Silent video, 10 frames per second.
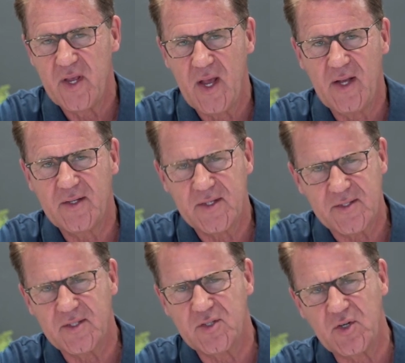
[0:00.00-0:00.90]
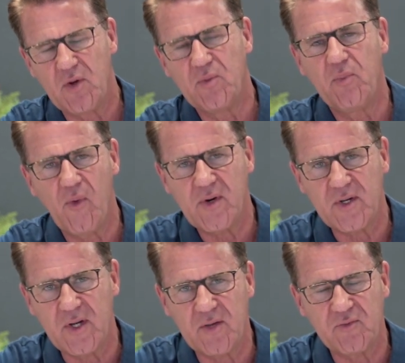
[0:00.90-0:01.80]
And this is so
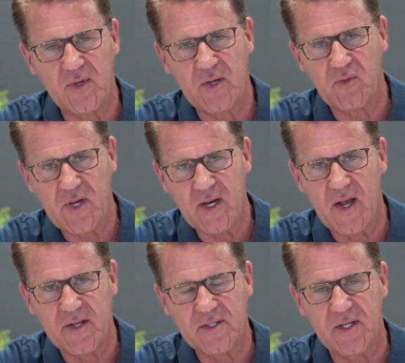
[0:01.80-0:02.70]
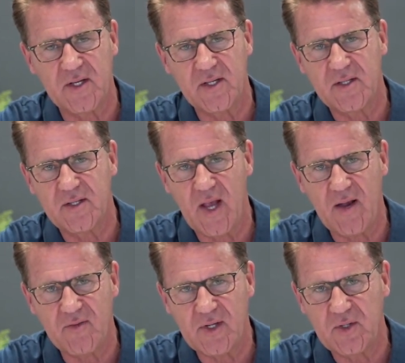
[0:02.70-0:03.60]
important that we realize that
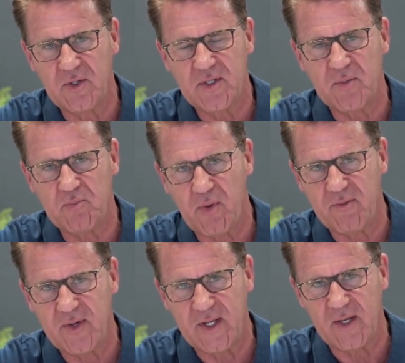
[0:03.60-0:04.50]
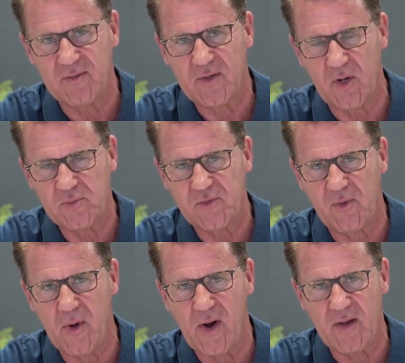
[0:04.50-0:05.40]
every good and perfect gift comes
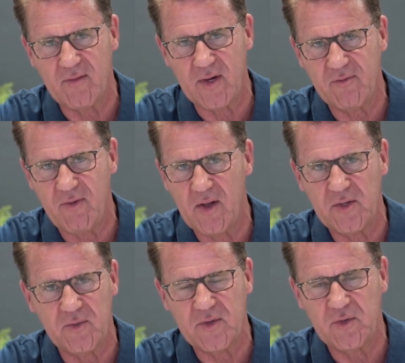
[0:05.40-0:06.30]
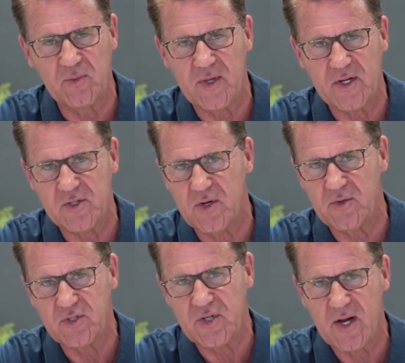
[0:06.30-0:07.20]
from our Heavenly Father, with whom there's no
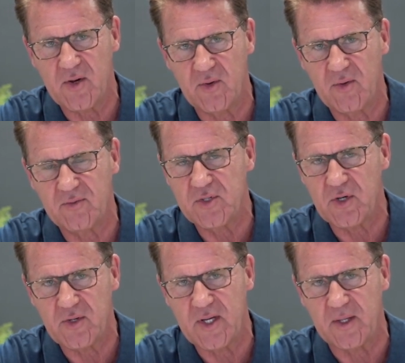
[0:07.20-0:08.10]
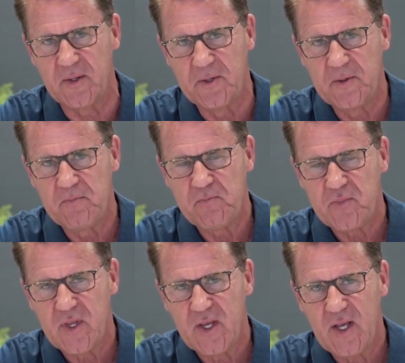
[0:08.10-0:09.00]
shadow of turning.
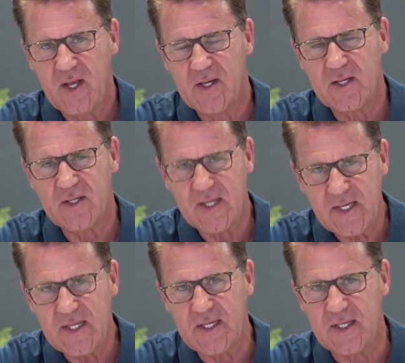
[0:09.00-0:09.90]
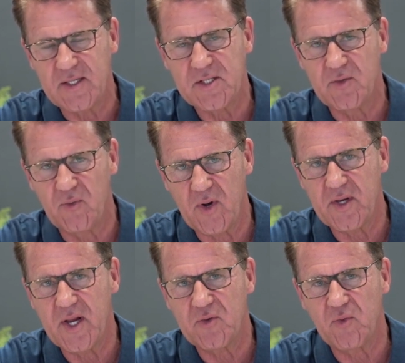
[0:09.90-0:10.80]
And that He is the
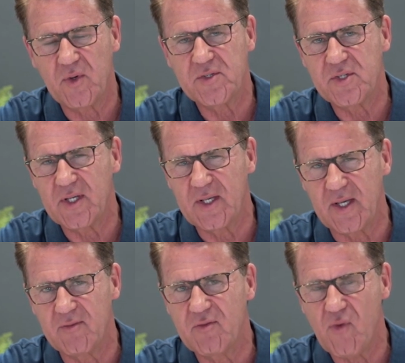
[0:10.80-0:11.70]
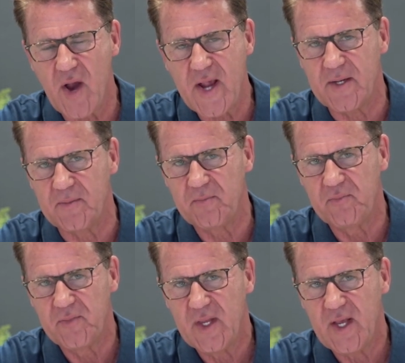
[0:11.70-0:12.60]
one that wants to give rain.
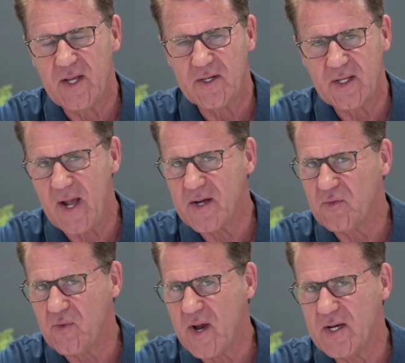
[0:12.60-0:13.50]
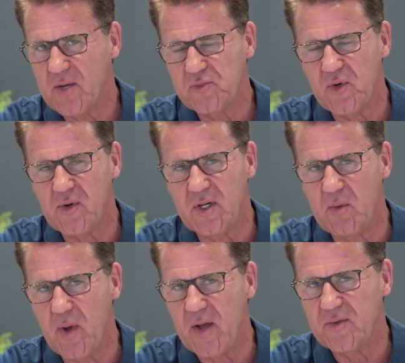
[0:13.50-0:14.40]
And the kind of rain I'm talking
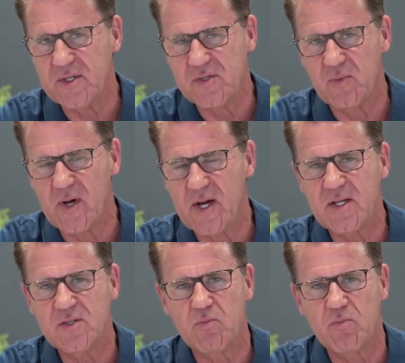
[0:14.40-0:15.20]
about is where His